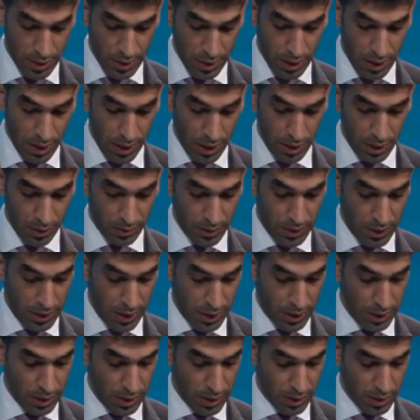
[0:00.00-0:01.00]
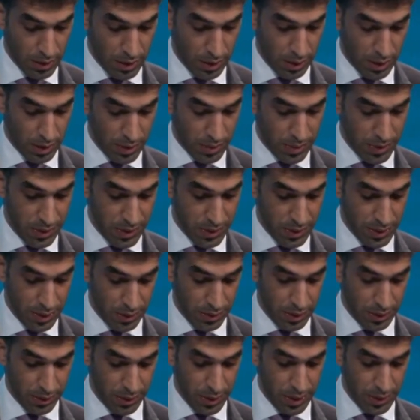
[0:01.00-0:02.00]
and I would like to express
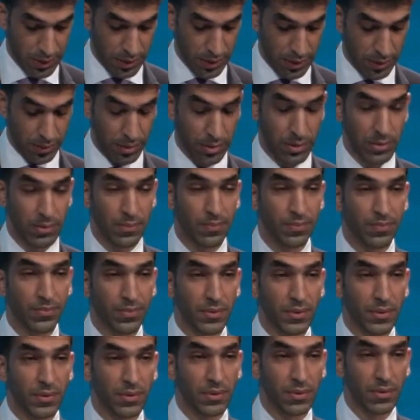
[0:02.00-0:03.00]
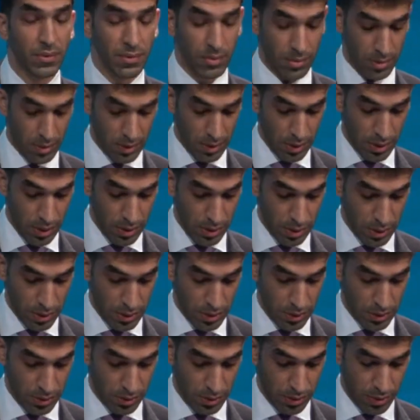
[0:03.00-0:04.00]
our gratitude
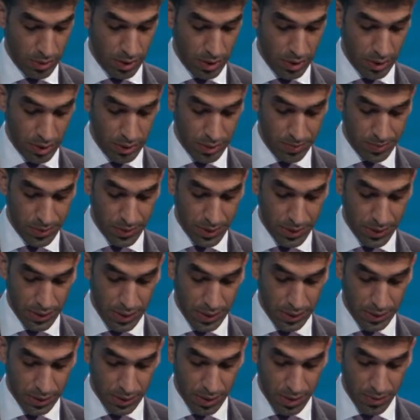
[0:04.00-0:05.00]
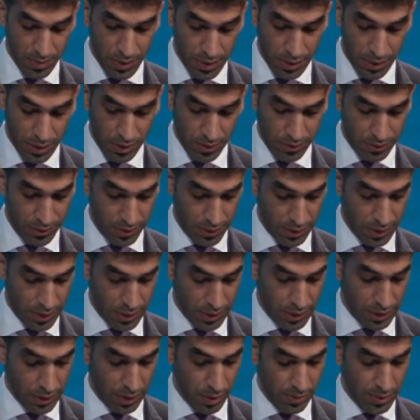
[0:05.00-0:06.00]
to President Grimson for
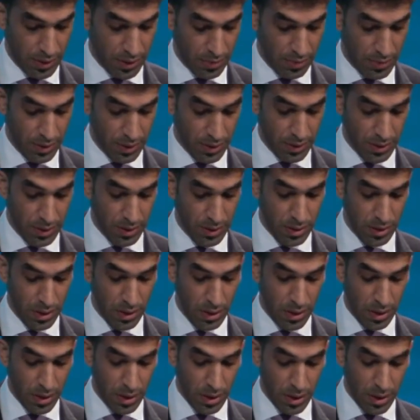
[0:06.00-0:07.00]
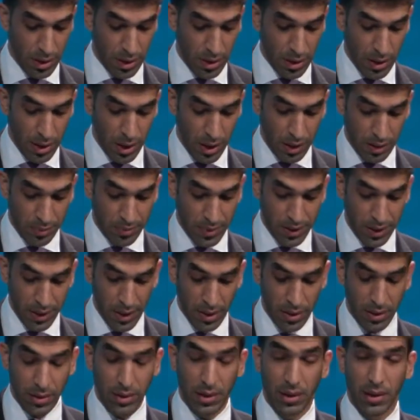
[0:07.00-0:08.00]
his commitments and
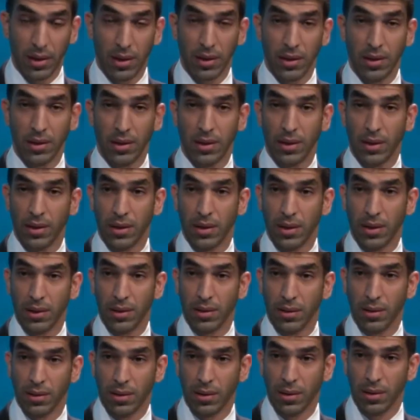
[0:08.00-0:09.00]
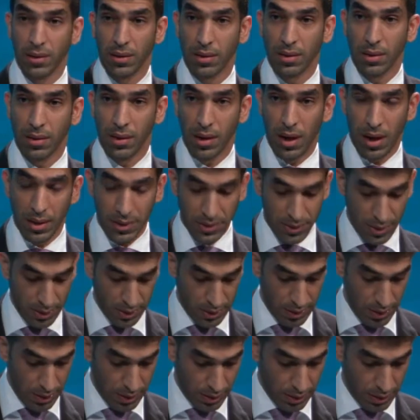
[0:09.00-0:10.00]
bringing the Arctic
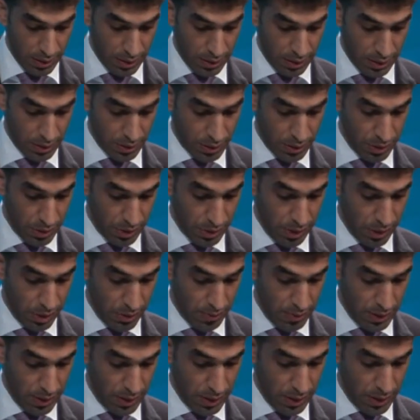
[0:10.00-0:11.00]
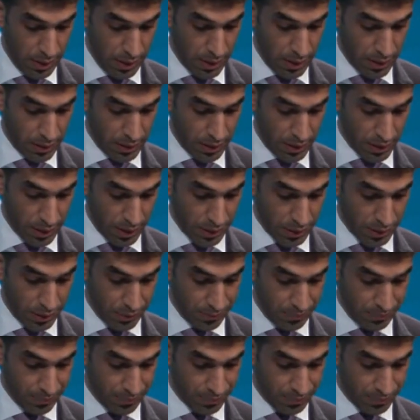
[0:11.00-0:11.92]
Circle into the global discussion.